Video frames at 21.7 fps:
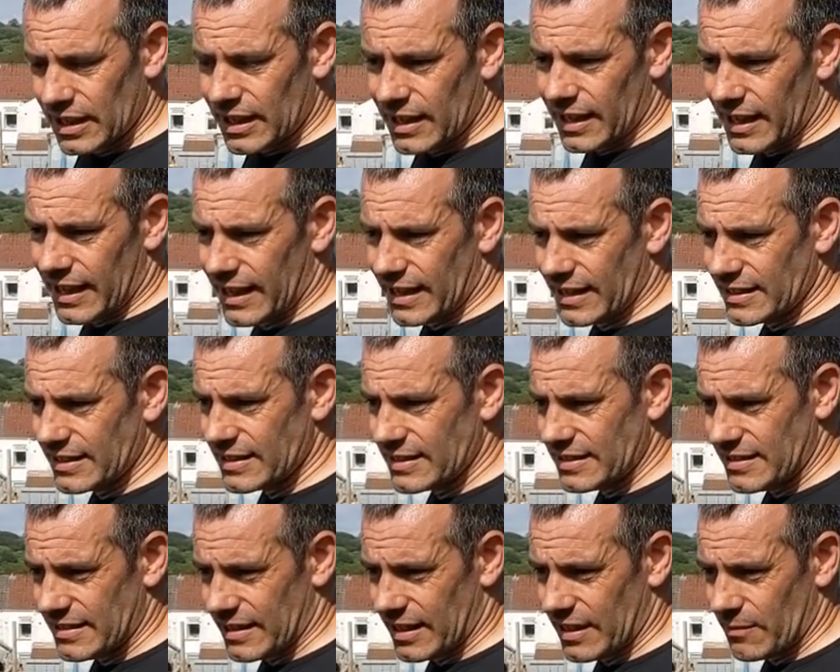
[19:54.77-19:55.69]
and
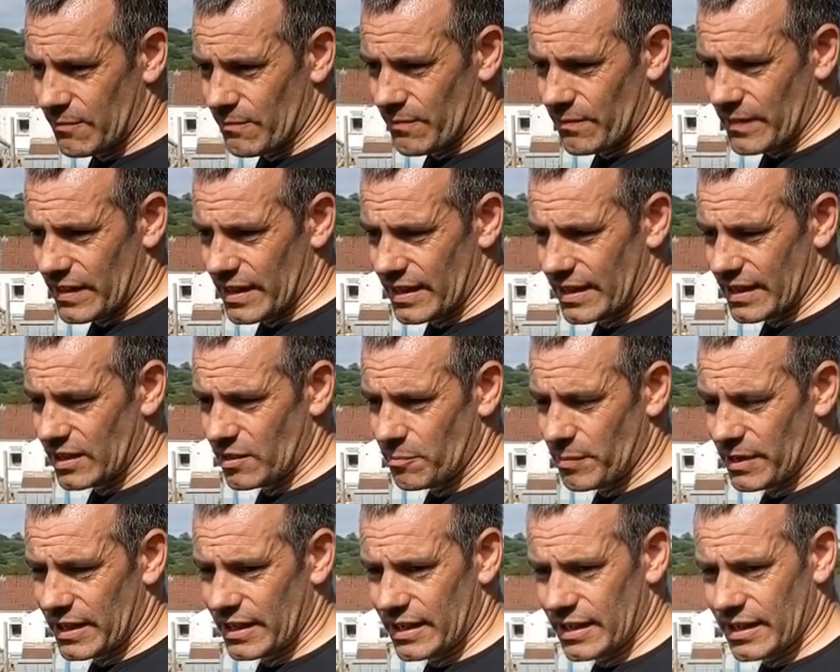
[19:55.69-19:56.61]
there'll
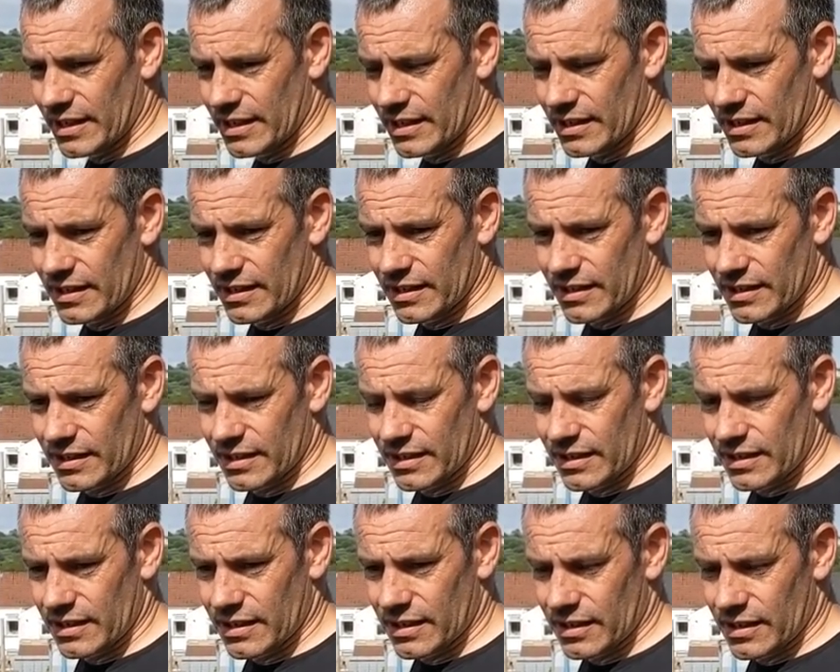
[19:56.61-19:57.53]
be a
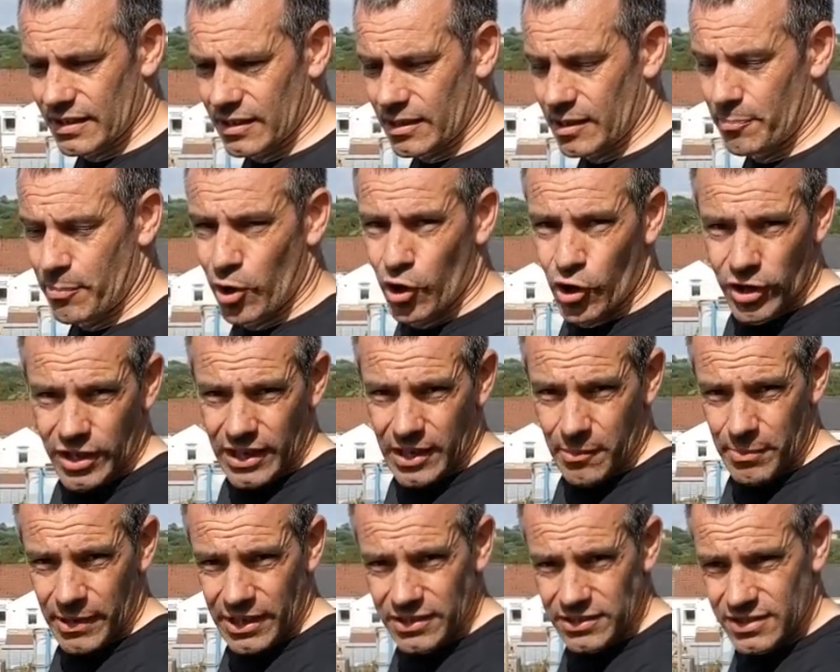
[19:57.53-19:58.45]
pergola
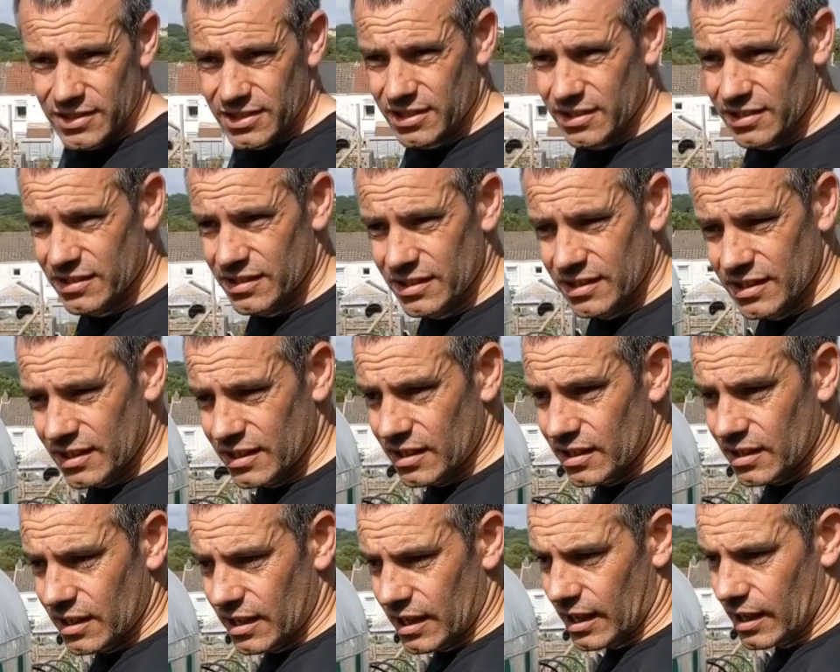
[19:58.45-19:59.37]
built.
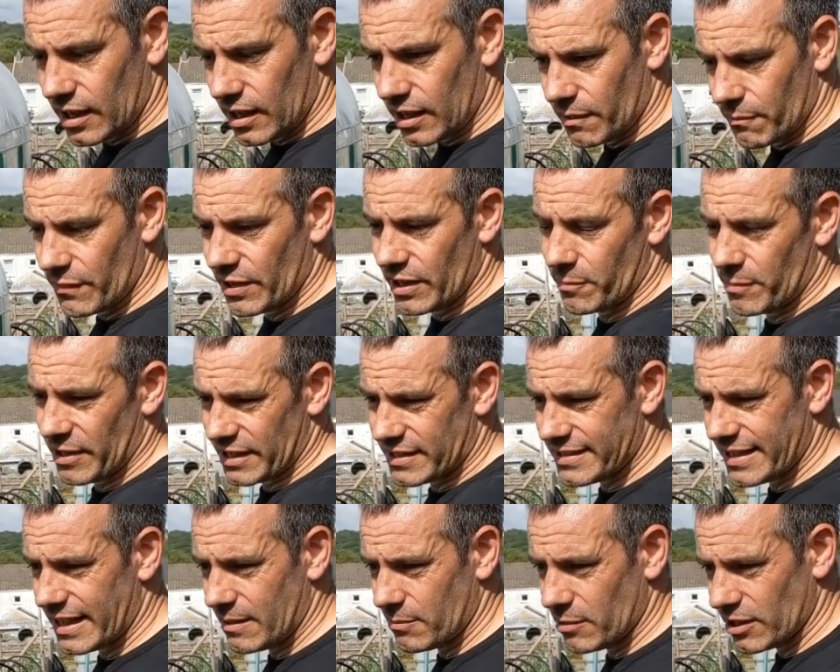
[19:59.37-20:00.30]
There'll be a
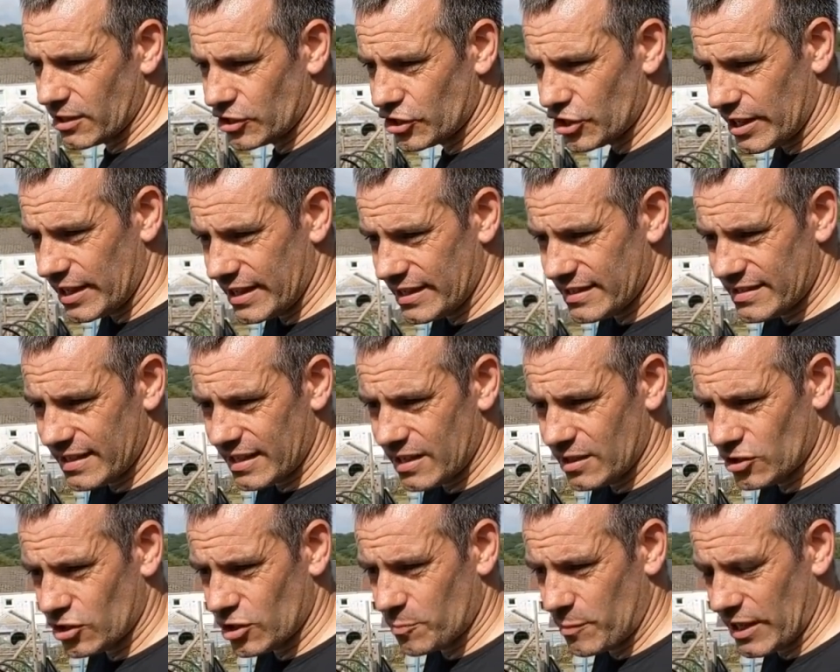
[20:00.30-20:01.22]
table and chairs there. It'll
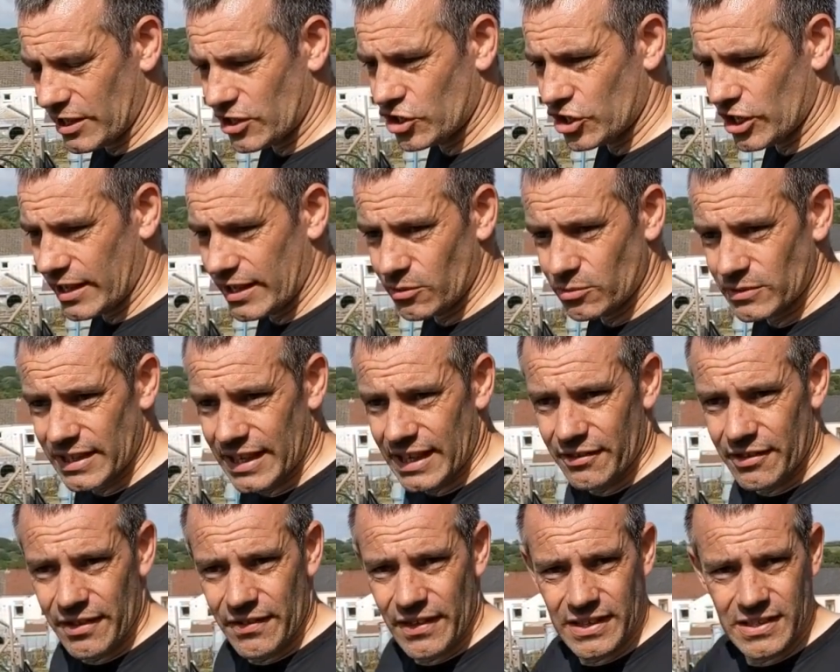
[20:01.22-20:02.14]
just be a chill out
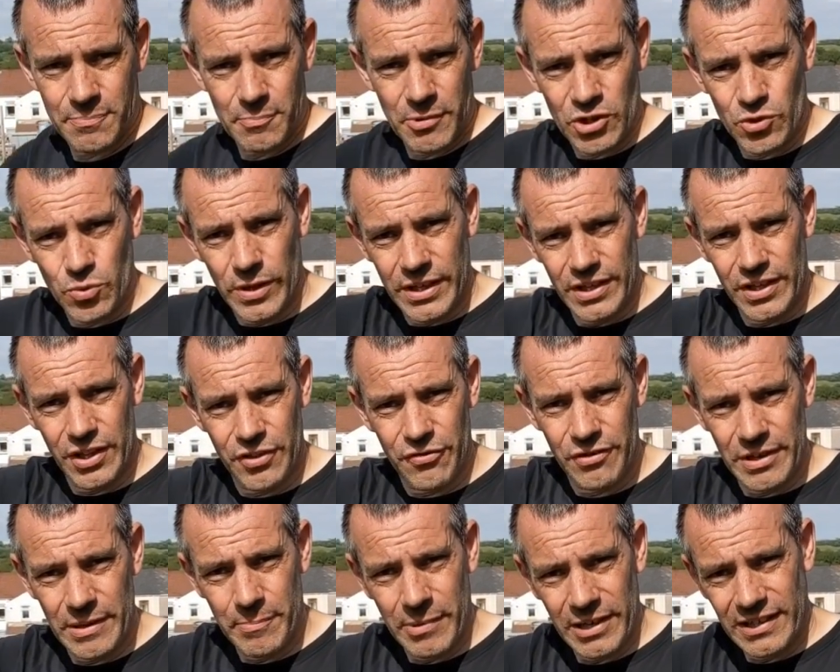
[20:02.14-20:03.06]
area that's between the
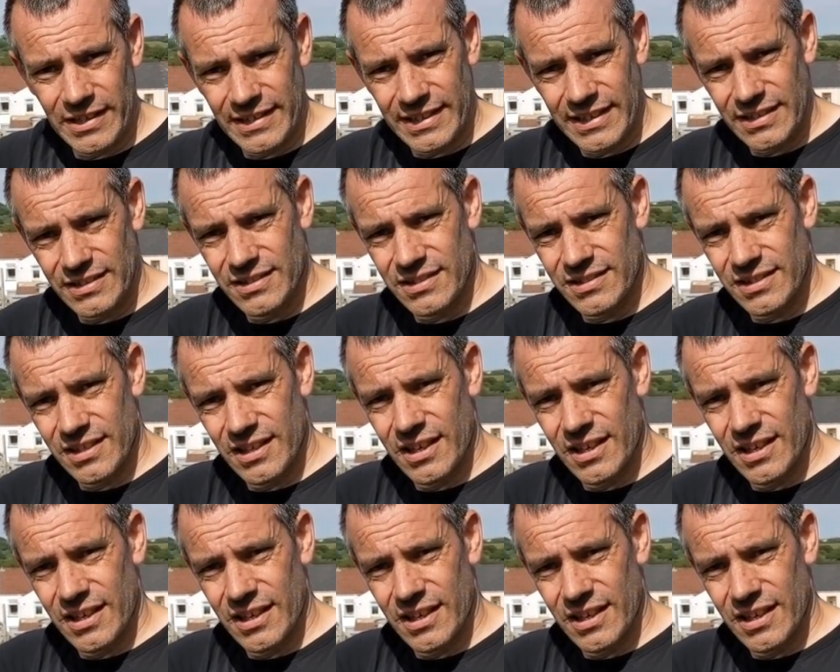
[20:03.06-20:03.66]
3 buildings,